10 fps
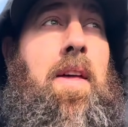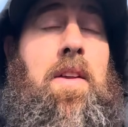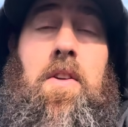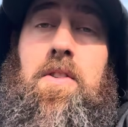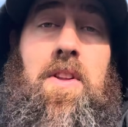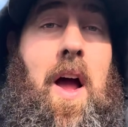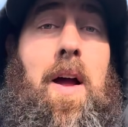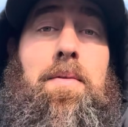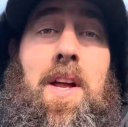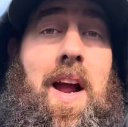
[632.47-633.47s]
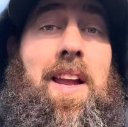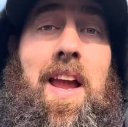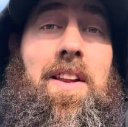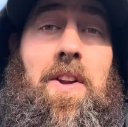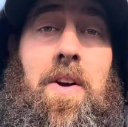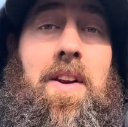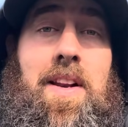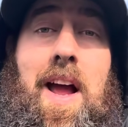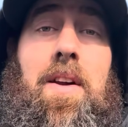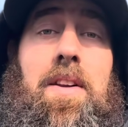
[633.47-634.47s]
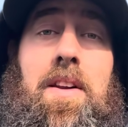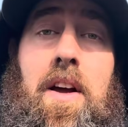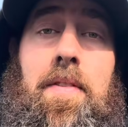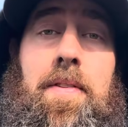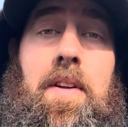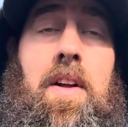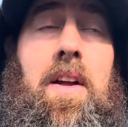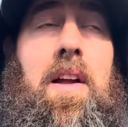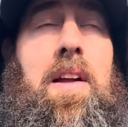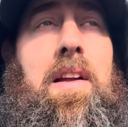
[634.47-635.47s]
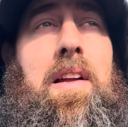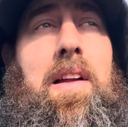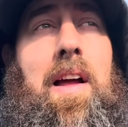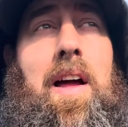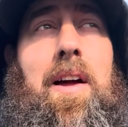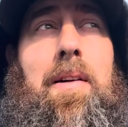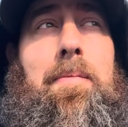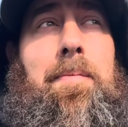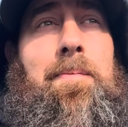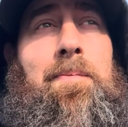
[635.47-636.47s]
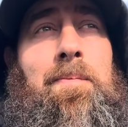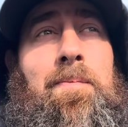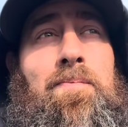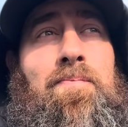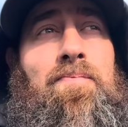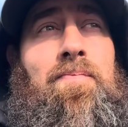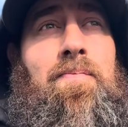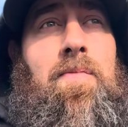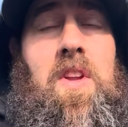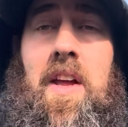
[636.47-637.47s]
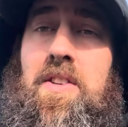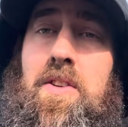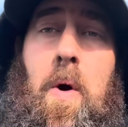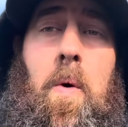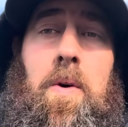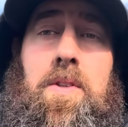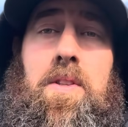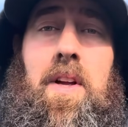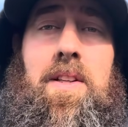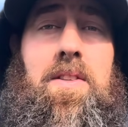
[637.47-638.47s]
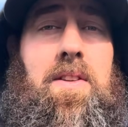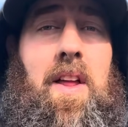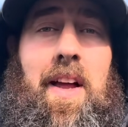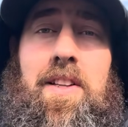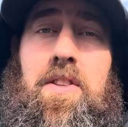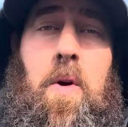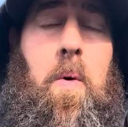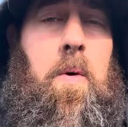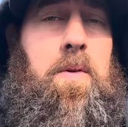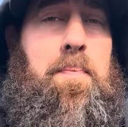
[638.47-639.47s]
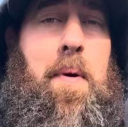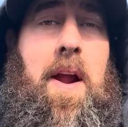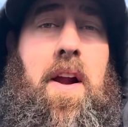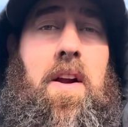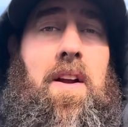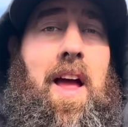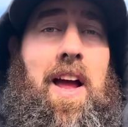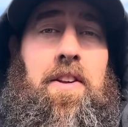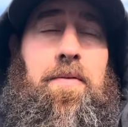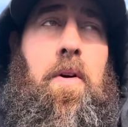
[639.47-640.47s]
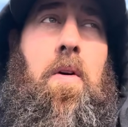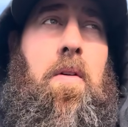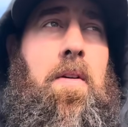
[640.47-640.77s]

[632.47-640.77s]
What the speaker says: There's times I can't turn it down enough. So that's coarse. That's coarse, bare asphalt.